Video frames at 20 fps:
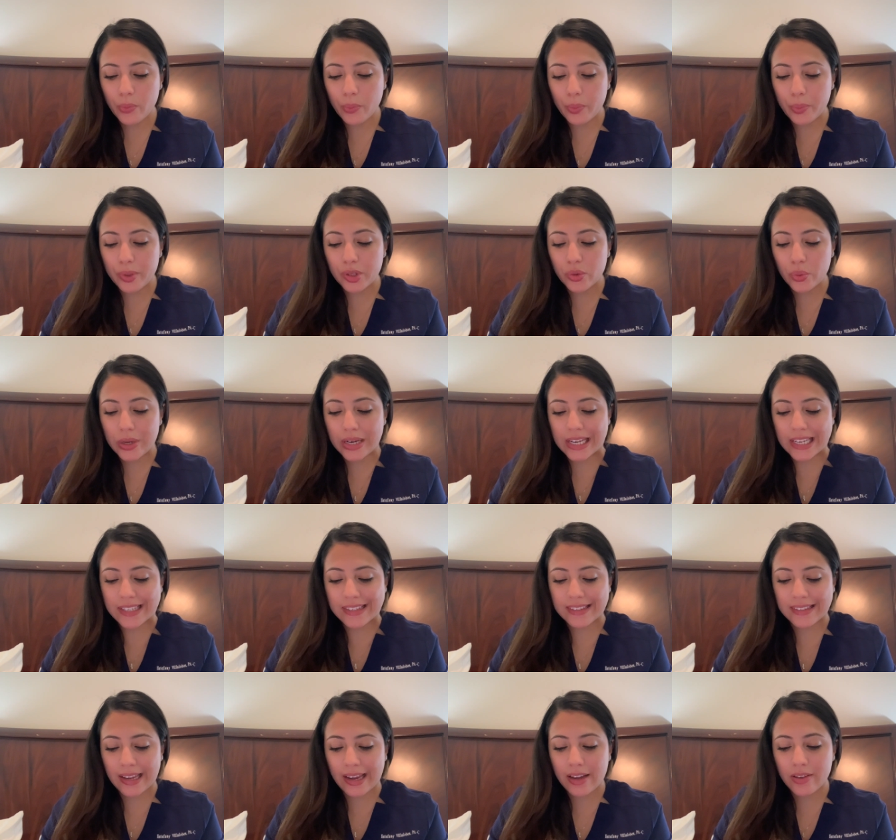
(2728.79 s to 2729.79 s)
between each
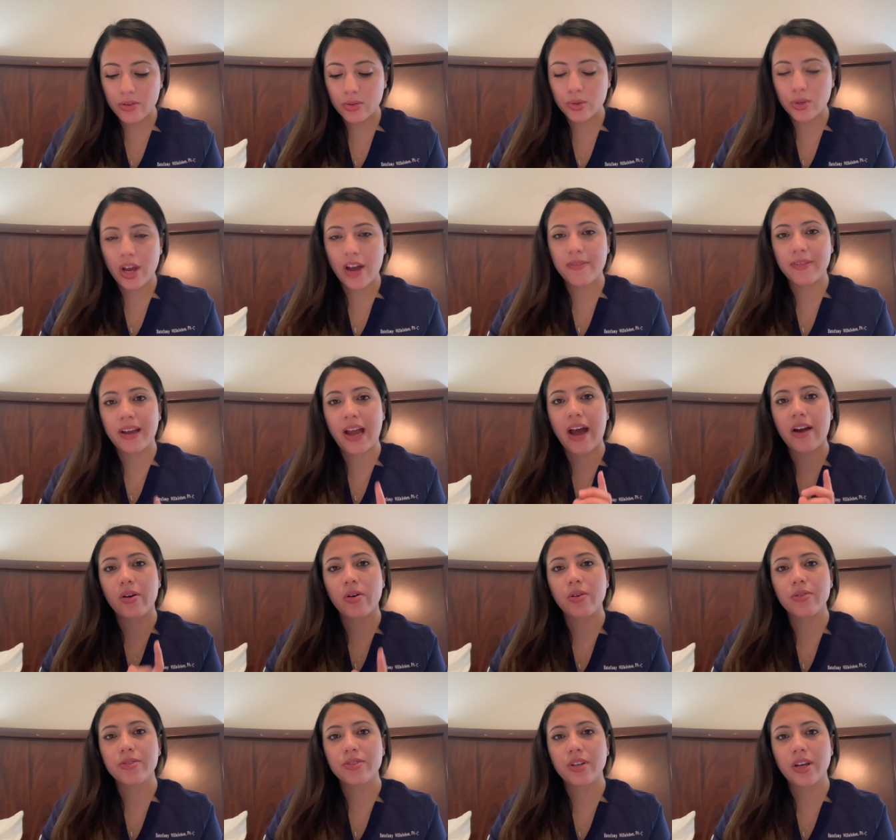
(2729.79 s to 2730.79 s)
stage. So you have
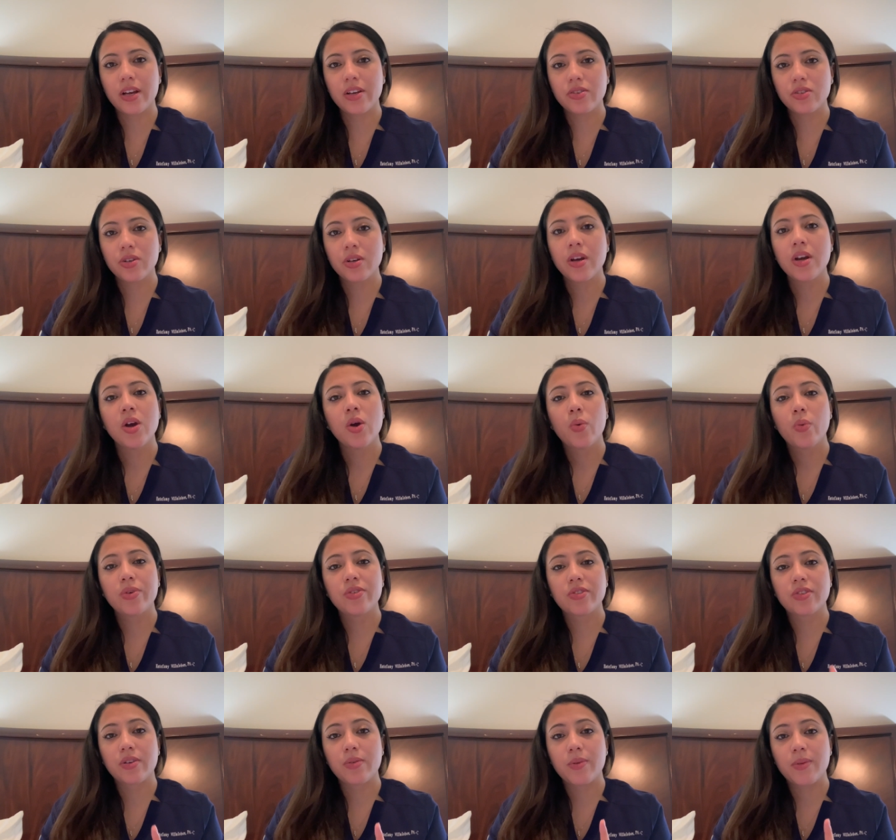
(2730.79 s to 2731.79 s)
catarrhal stage, which
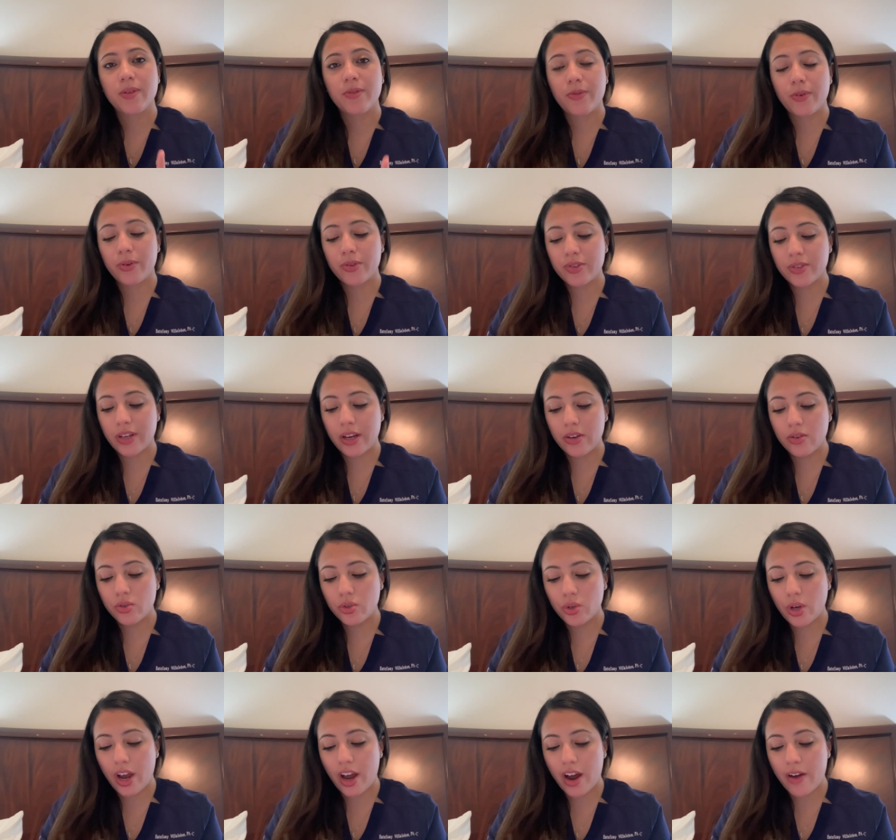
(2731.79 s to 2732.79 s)
is going to be the first stage.
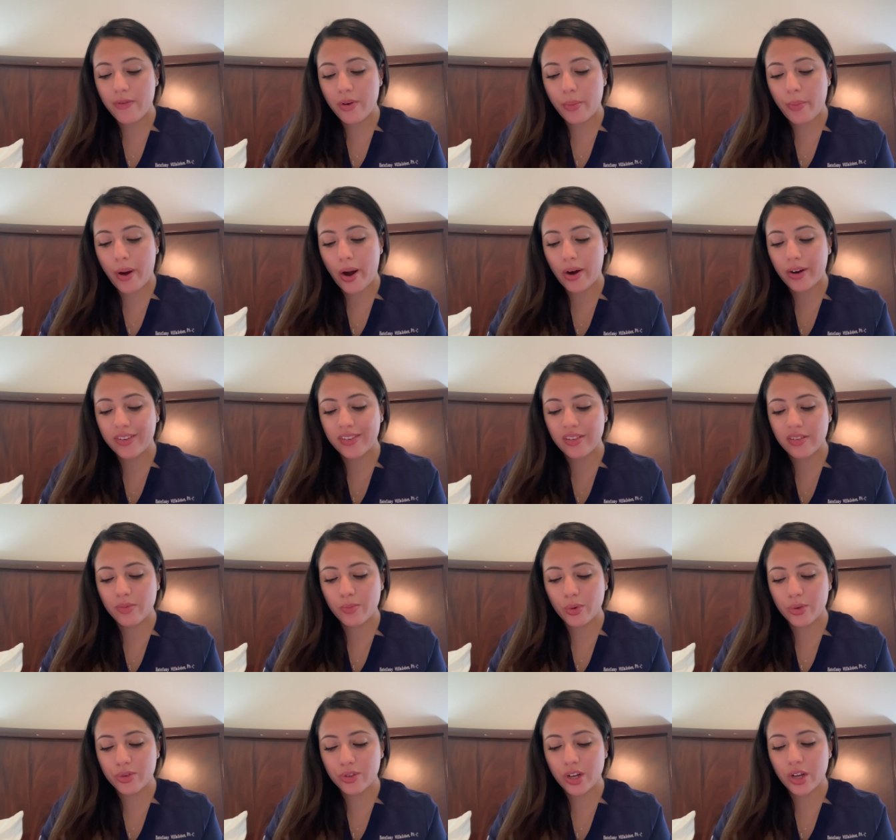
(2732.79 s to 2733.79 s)
You have your
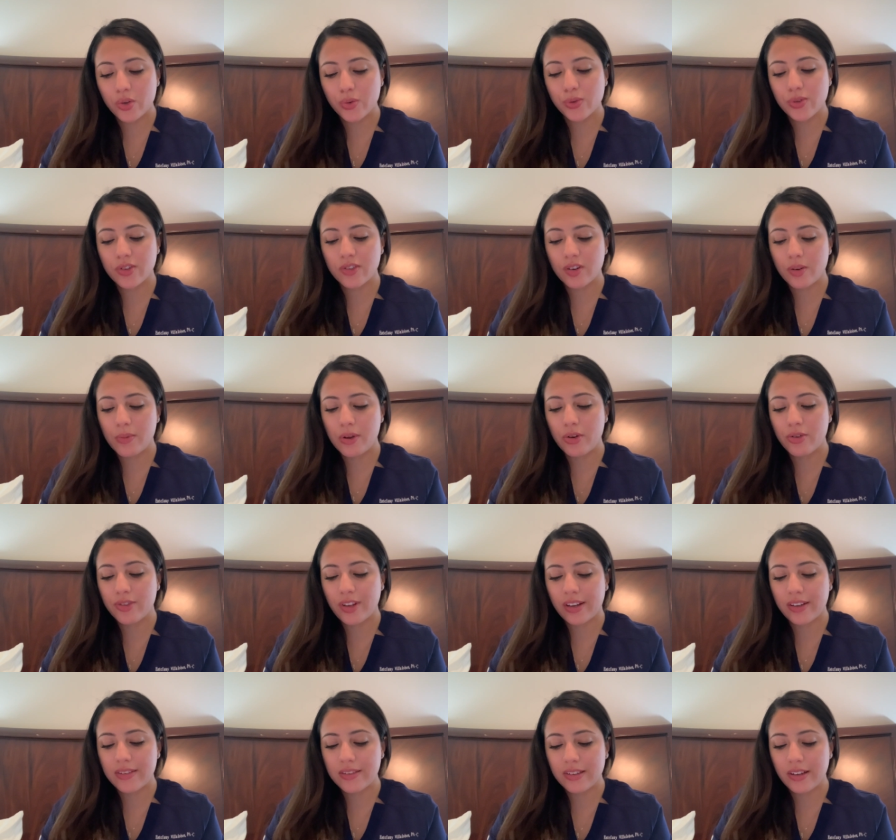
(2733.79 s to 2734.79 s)
paroxysmal stage, which is going to be your
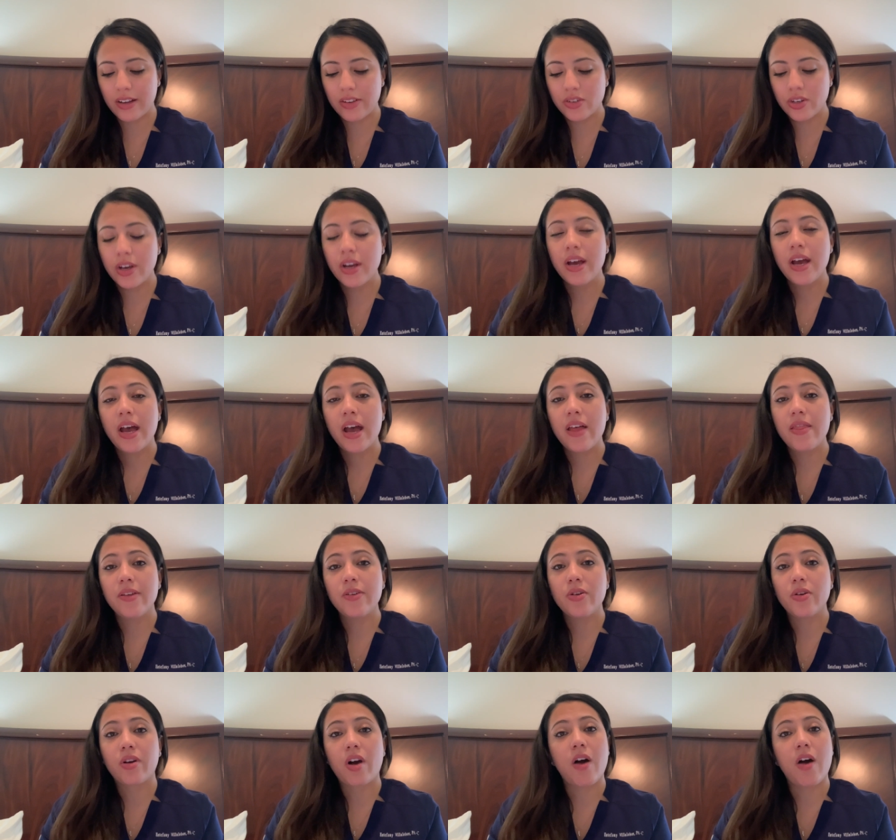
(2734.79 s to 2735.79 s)
second stage, and then
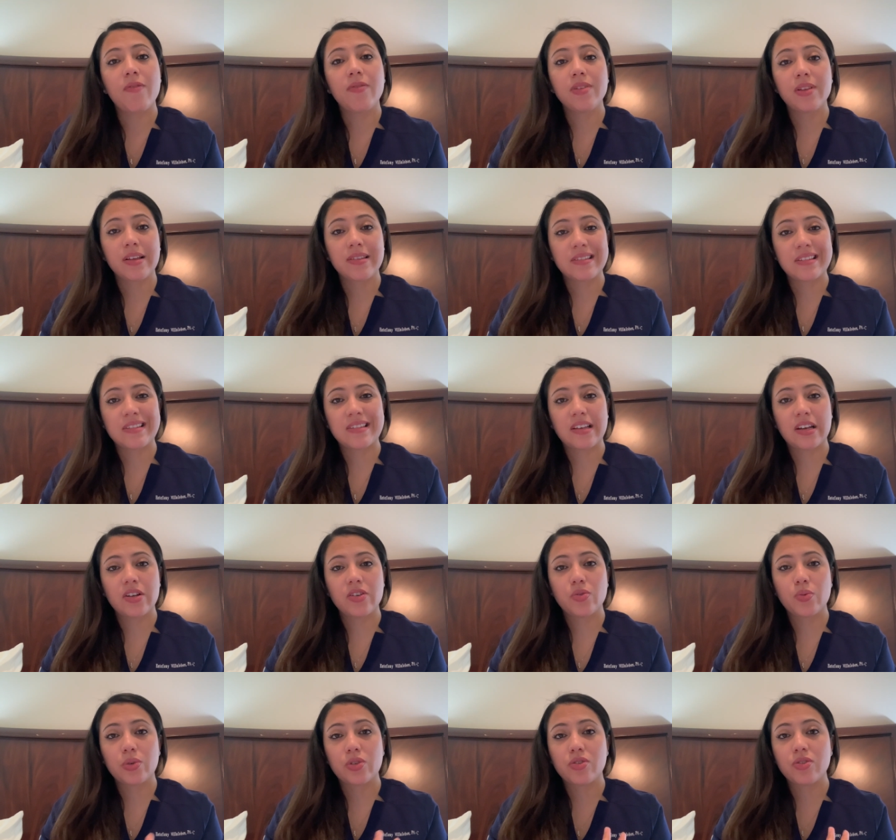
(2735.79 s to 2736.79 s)
your convalescent
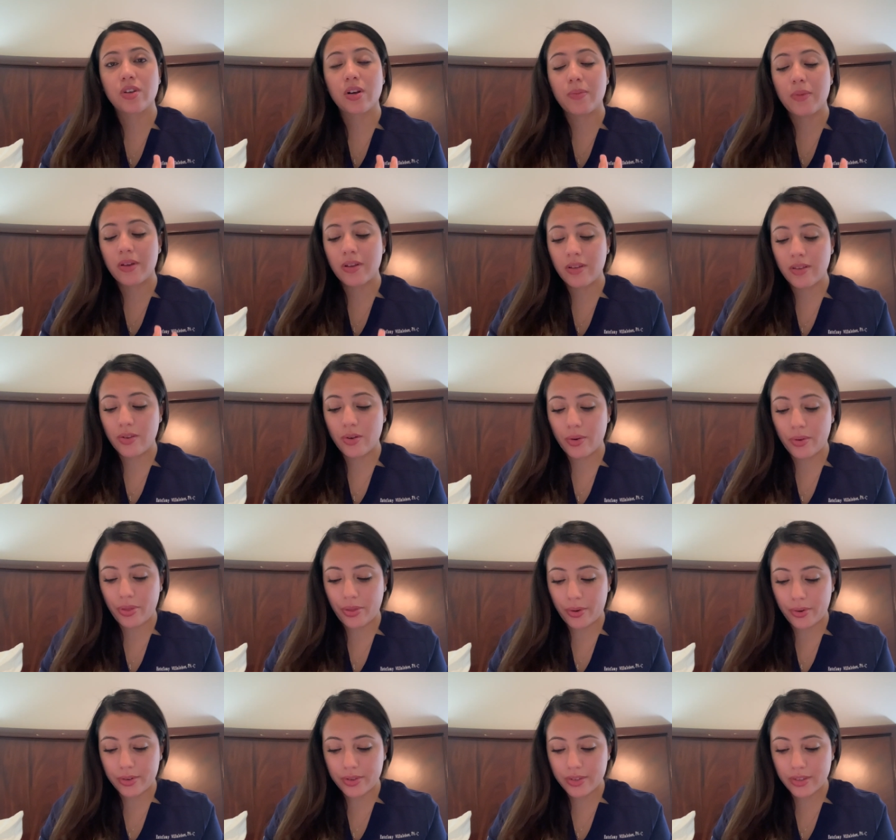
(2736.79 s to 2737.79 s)
stage, which is going to be your
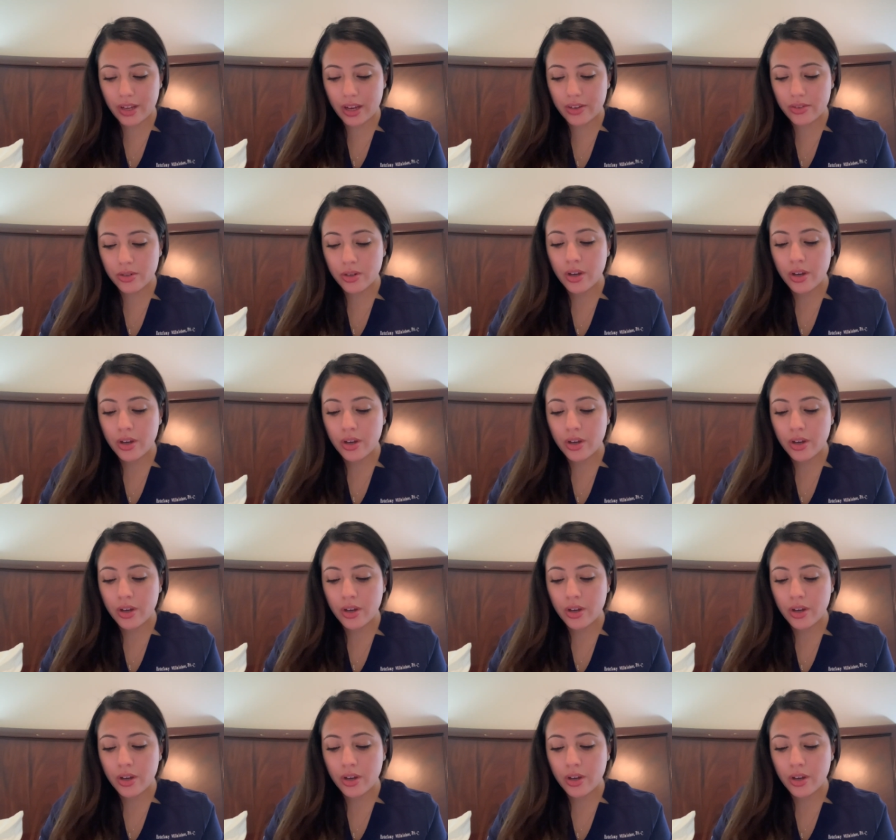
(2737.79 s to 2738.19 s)
third stage.